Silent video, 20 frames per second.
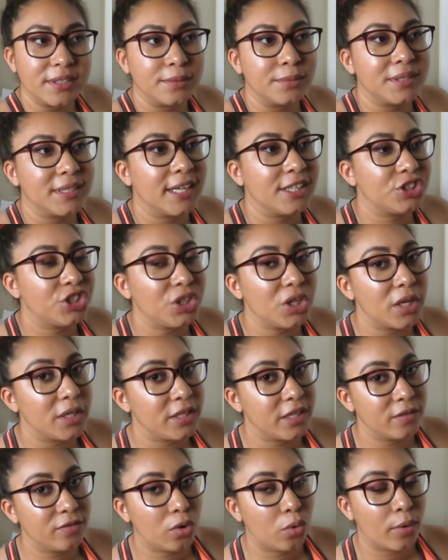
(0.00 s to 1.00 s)
It was actually a
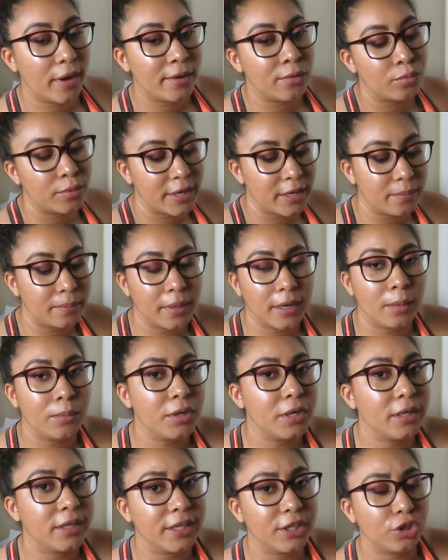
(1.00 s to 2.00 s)
giveaway win, but I'm
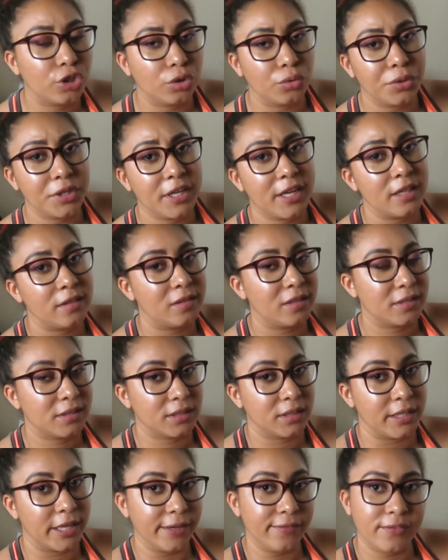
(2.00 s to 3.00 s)
going to include it in
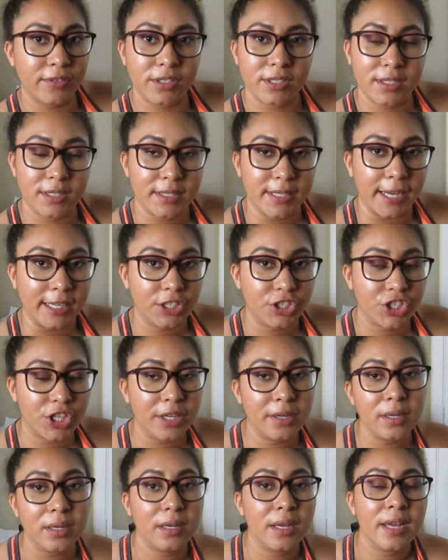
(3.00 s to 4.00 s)
this gift
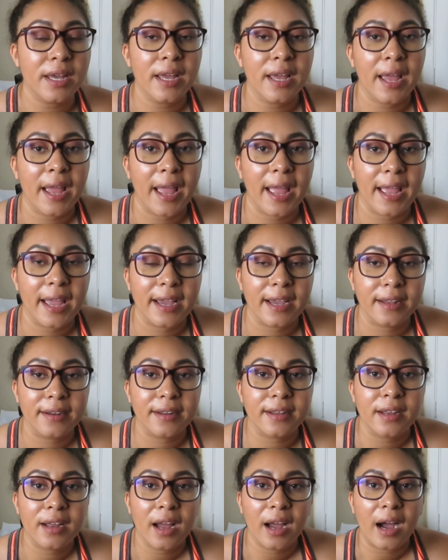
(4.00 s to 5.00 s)
section.
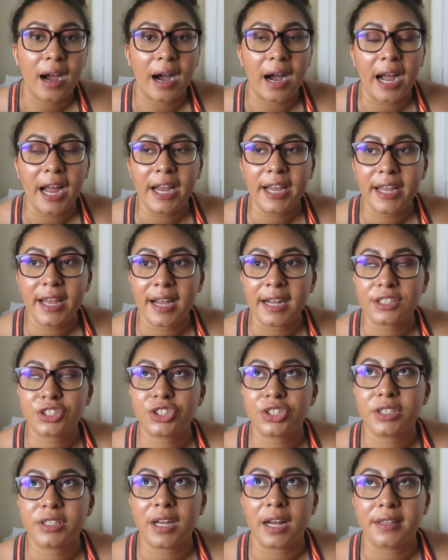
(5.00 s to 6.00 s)
And I
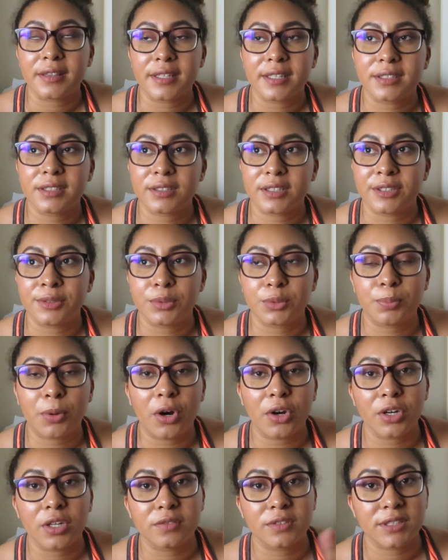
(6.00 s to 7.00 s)
actually got this. It was
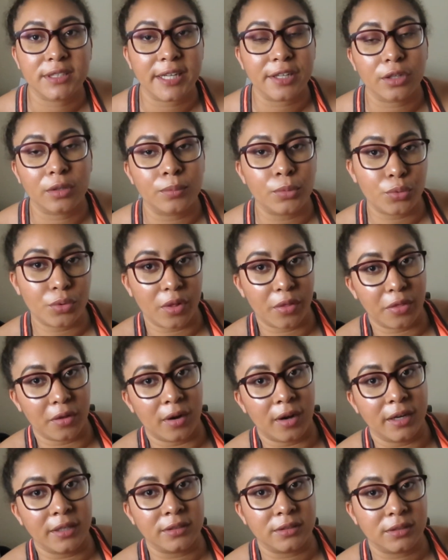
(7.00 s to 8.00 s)
part of Sailor
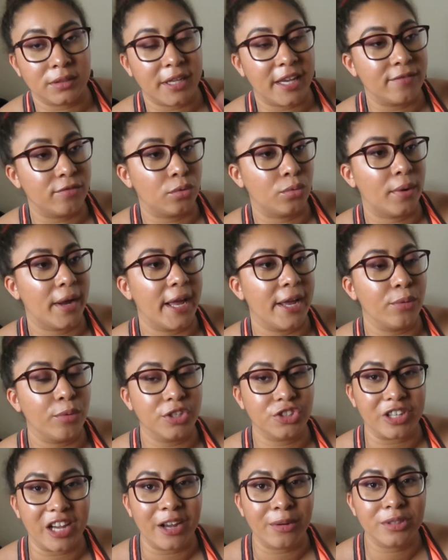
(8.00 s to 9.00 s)
Moon-a-thon giveaway,
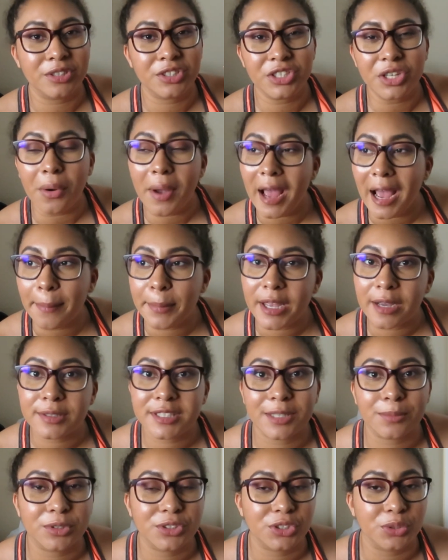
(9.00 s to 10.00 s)
which I was so happy I
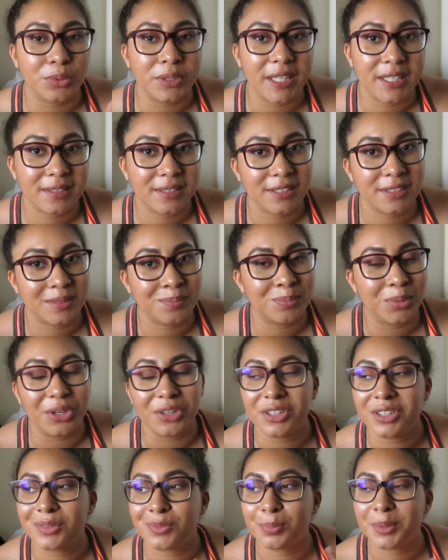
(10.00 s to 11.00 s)
was able to get this
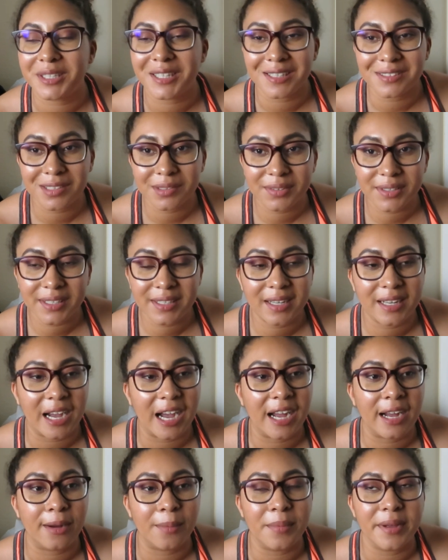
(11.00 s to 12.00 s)
book because of it.
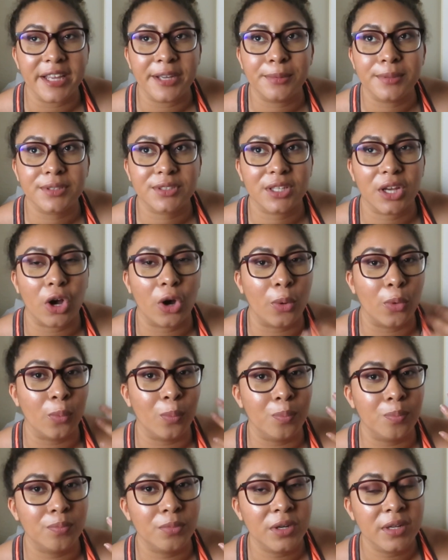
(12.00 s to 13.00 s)

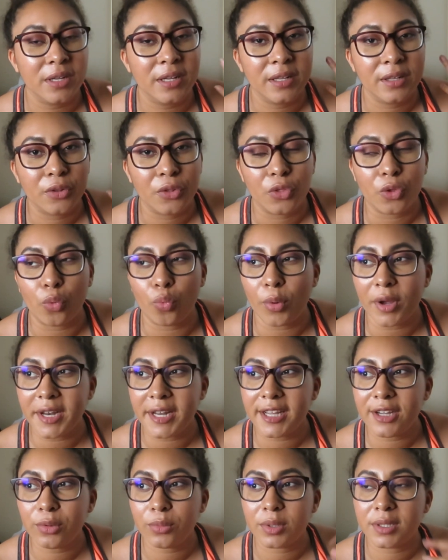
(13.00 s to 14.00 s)
The
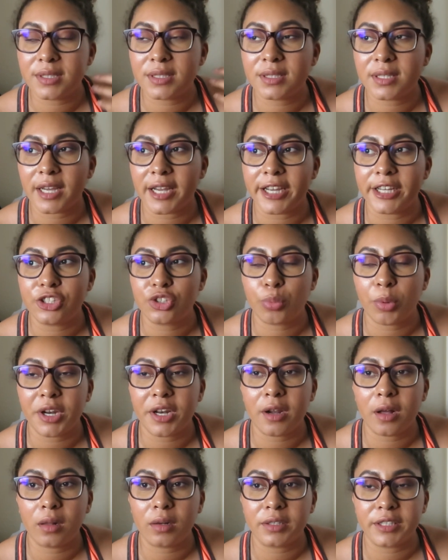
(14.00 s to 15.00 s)
winning was a
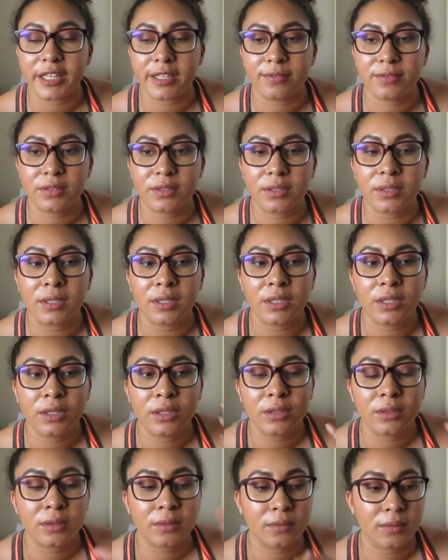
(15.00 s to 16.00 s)
$20 gift,
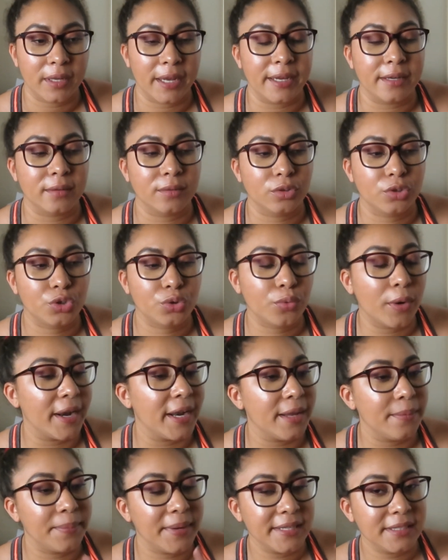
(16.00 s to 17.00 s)
like,
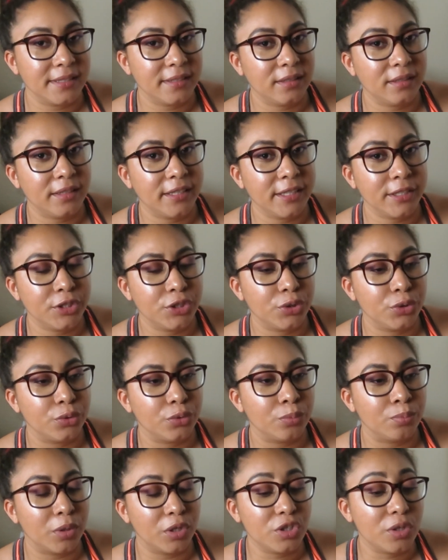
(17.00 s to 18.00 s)
credit basically
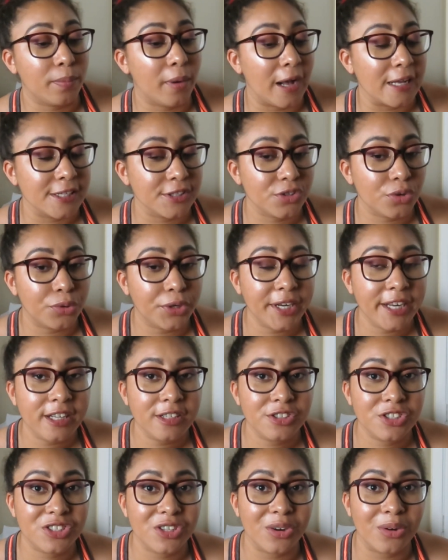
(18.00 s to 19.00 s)
to Book
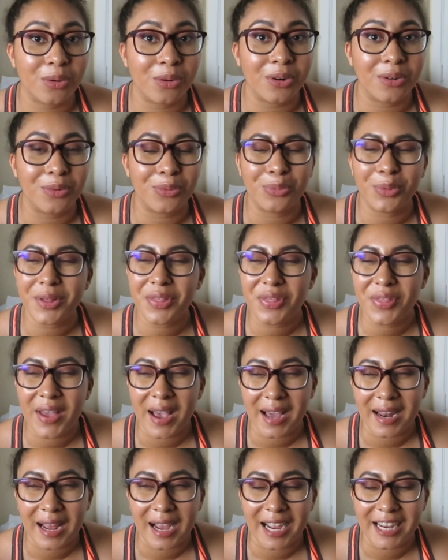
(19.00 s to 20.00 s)
Depository. So with
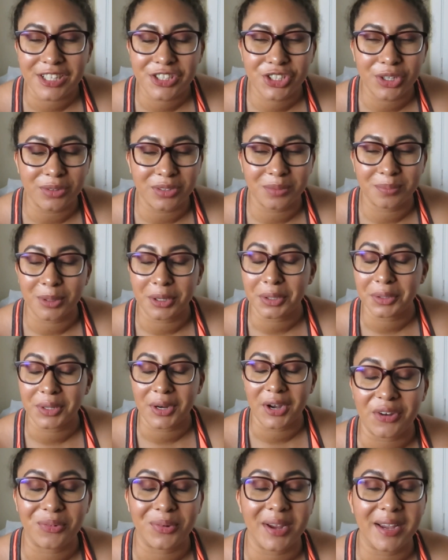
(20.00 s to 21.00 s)
that, I chose a book
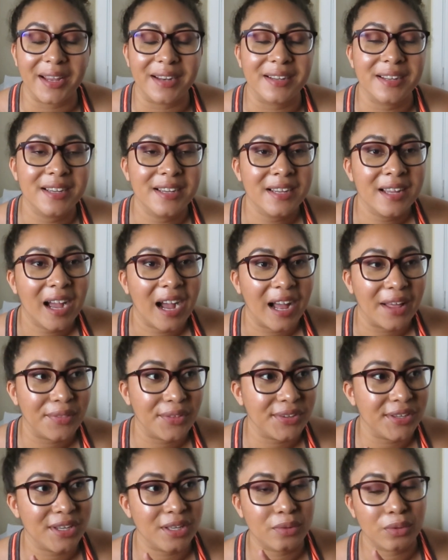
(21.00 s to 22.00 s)
read, I
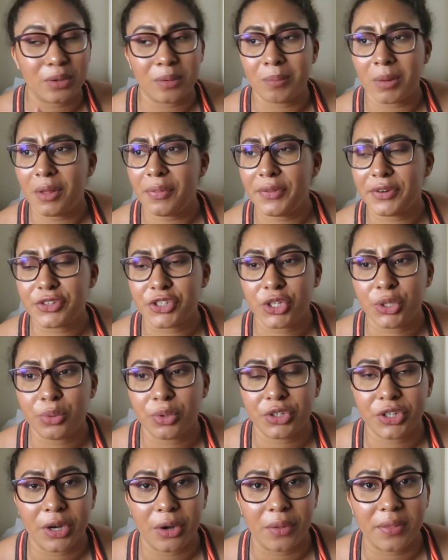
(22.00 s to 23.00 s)
think either a month or
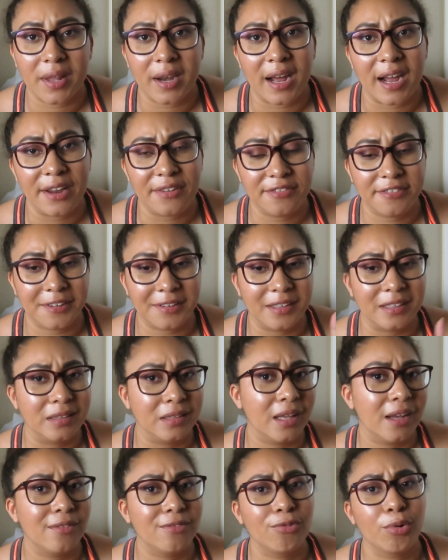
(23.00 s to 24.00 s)
2 ago, that I fell
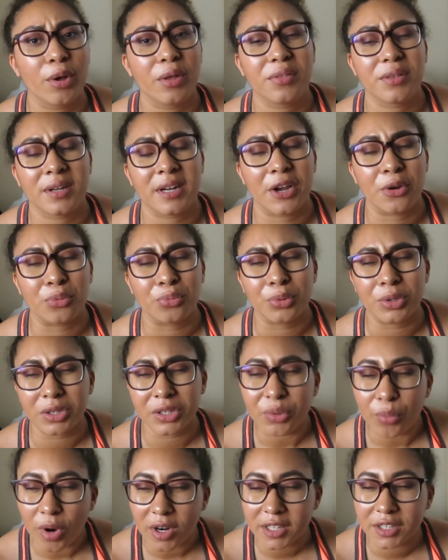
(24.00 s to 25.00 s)
in love with, and I
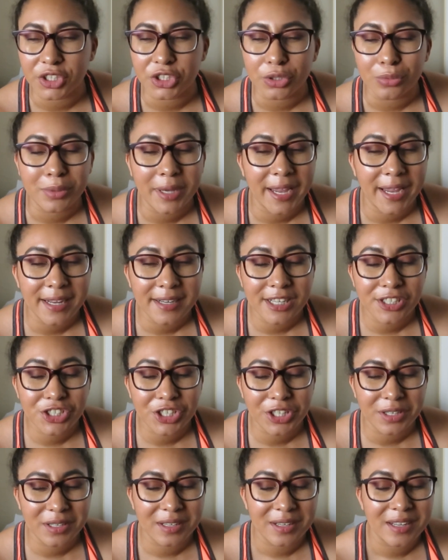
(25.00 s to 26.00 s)
really wanted the UK
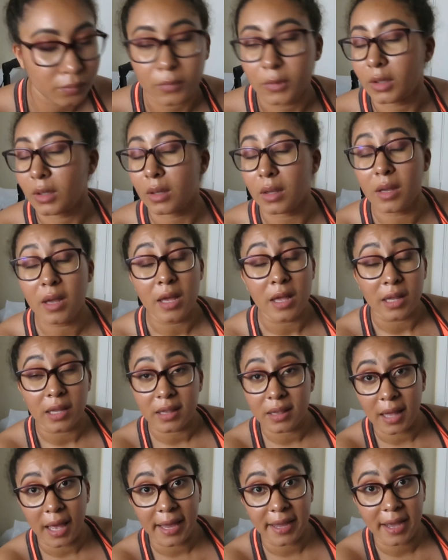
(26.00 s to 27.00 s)
edition.
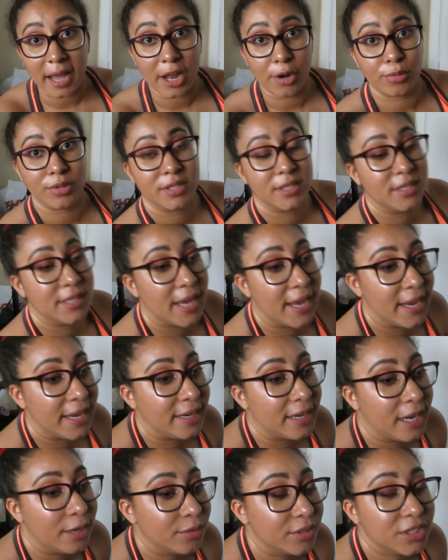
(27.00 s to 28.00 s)
Like I was
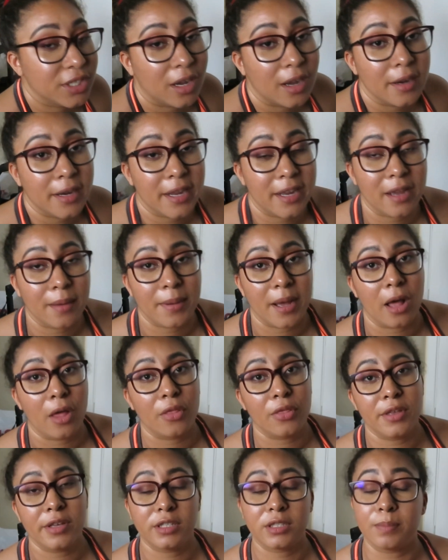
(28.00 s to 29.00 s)
saying, I was talking
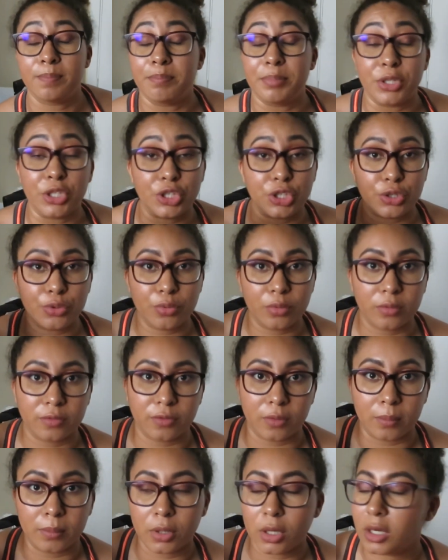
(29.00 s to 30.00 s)
about this
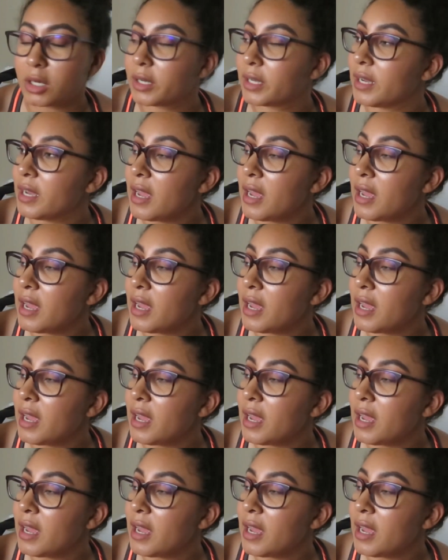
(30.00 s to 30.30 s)
beautiful book.